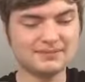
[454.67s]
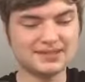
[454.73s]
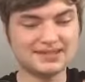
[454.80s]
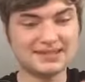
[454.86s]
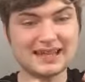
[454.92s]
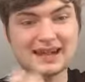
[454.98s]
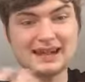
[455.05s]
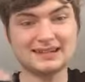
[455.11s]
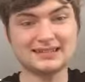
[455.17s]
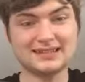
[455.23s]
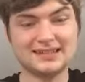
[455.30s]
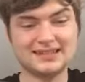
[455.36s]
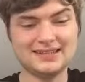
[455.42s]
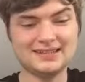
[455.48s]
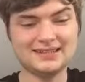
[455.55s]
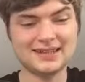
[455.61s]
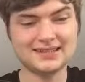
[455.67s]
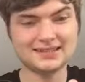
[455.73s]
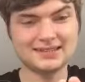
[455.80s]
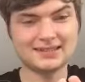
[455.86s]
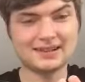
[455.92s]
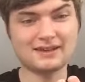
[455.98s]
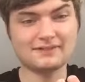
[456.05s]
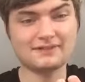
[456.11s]
but sadly he
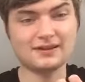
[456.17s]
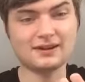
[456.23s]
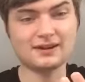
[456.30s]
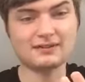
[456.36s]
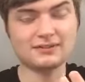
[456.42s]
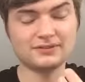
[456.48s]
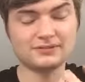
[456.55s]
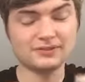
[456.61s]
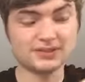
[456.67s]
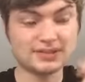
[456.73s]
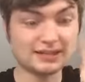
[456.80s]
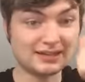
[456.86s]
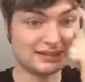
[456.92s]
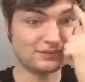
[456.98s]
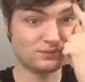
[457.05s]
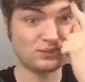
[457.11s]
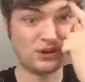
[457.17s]
doesn't love her in return.